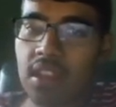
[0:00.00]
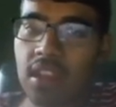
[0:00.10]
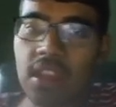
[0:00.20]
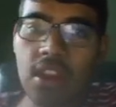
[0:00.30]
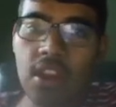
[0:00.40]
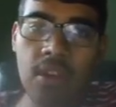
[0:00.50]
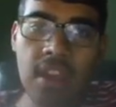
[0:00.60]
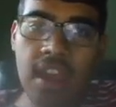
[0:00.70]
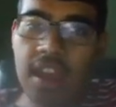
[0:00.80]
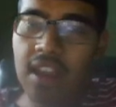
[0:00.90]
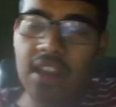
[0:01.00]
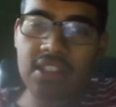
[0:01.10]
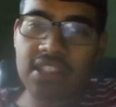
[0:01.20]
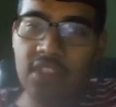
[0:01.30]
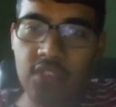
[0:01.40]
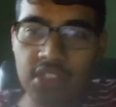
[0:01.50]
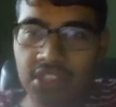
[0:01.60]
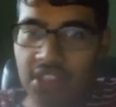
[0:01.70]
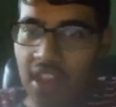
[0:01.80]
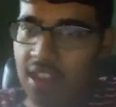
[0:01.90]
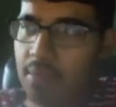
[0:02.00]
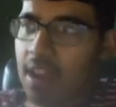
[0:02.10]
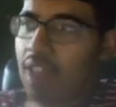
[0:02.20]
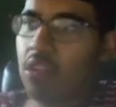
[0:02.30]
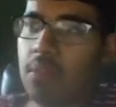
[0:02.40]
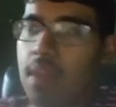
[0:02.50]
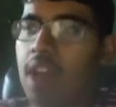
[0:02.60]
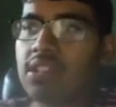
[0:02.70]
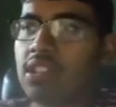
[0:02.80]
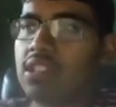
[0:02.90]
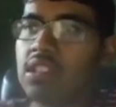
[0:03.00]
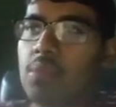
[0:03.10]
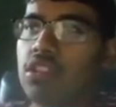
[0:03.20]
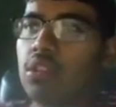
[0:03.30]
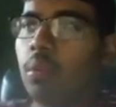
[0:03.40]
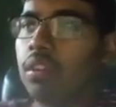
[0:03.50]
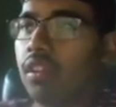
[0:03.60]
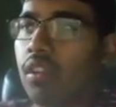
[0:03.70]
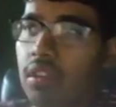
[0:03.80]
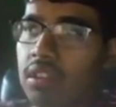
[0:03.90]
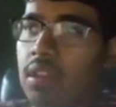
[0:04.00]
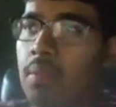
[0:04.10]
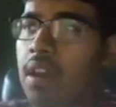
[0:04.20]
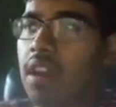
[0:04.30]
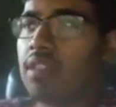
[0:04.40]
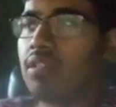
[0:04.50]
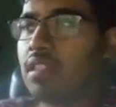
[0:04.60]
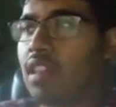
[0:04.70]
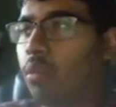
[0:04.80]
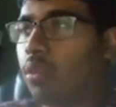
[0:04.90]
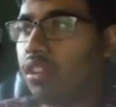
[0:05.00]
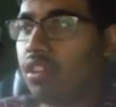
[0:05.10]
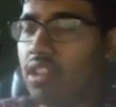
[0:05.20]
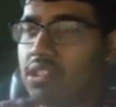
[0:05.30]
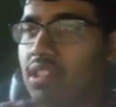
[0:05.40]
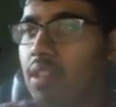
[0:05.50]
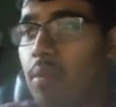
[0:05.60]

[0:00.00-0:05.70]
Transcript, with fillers: And I gotta say for Cincinnati, man, I think Miazga's suspension really hurt them, and I think that really costed them.